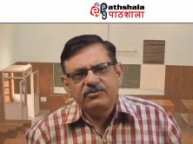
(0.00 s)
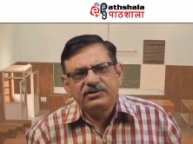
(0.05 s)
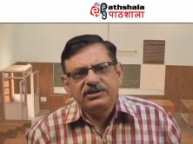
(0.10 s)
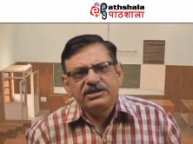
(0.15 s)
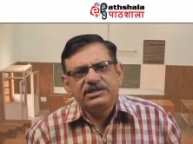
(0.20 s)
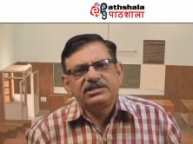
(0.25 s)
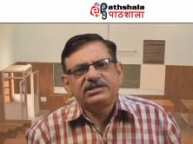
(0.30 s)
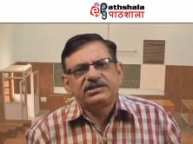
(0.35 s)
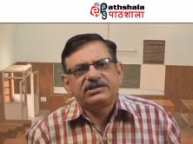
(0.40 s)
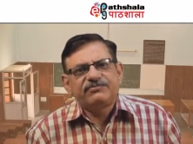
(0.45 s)
to
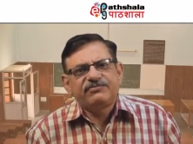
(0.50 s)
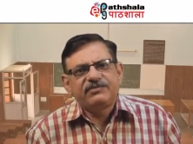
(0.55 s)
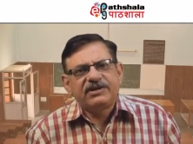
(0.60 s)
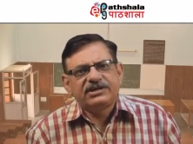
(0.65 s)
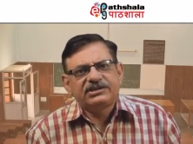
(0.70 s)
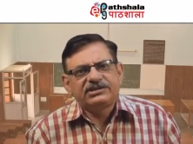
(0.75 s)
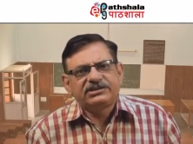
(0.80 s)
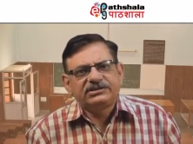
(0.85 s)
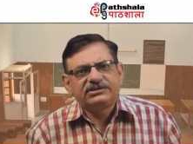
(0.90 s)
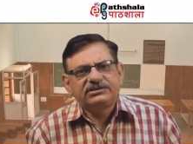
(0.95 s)
each
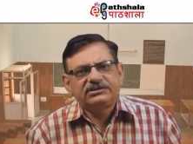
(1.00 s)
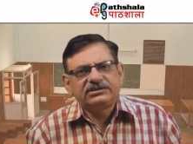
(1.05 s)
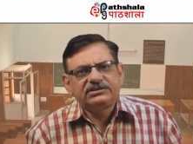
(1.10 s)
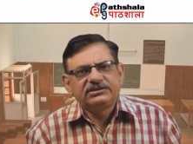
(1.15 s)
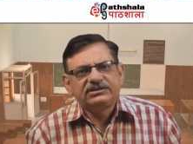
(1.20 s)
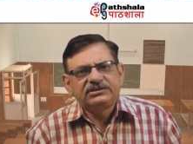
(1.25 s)
reflection.